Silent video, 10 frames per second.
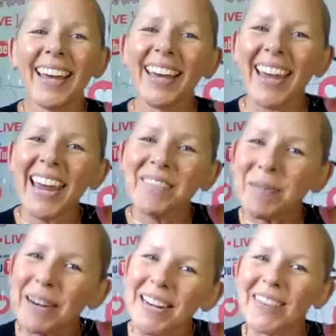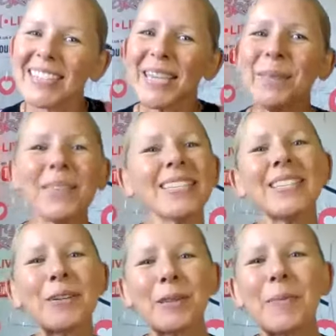Hey, hey, everybody, what's up? This
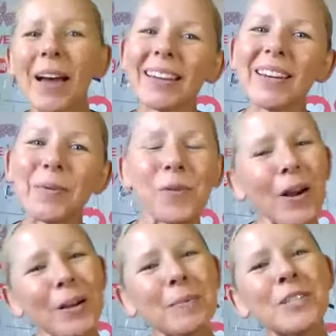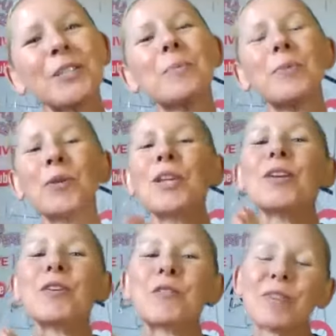is Eartha Baca, and welcome to the
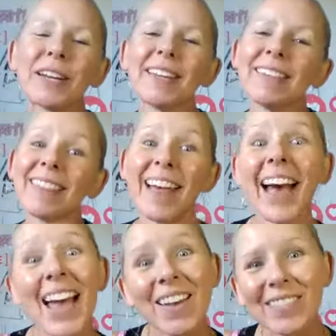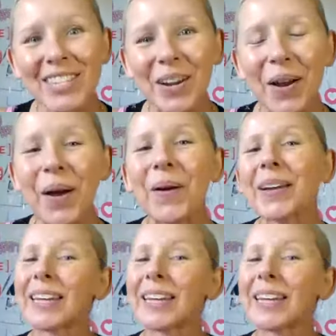Beauty Graffiti Live Show.